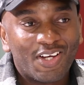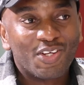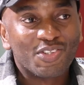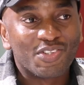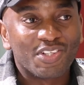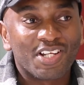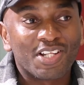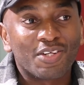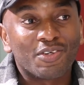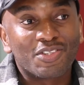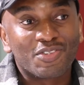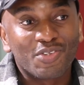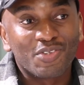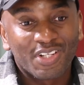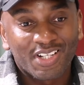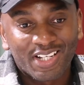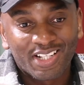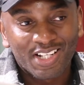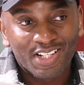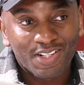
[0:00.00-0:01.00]
So
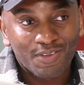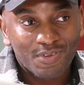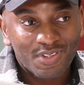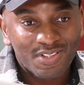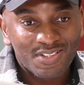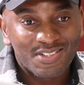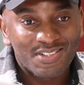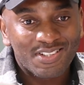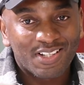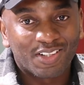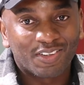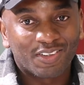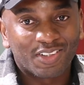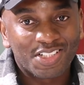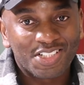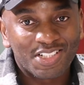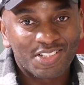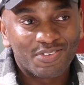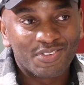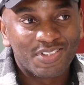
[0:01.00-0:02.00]
in other words, a
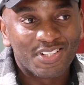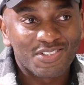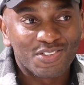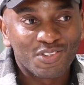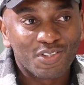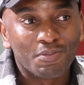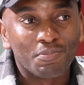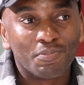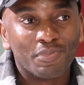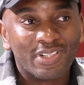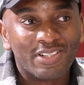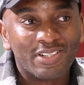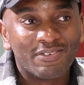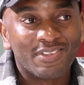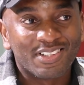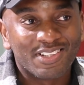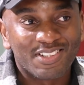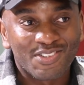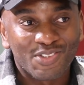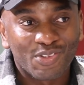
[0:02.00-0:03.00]
Russian who does not believe
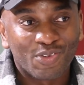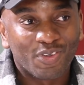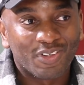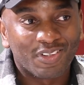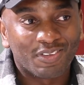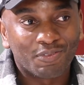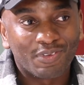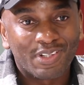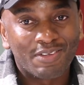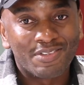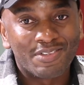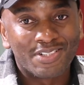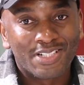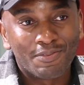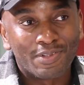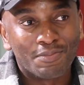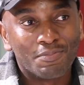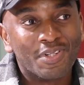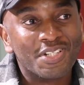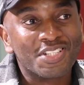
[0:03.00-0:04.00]
that there's God, every
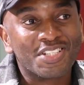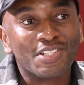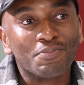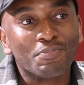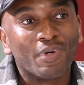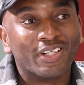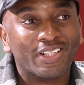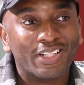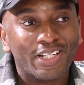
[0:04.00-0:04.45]
time they mention my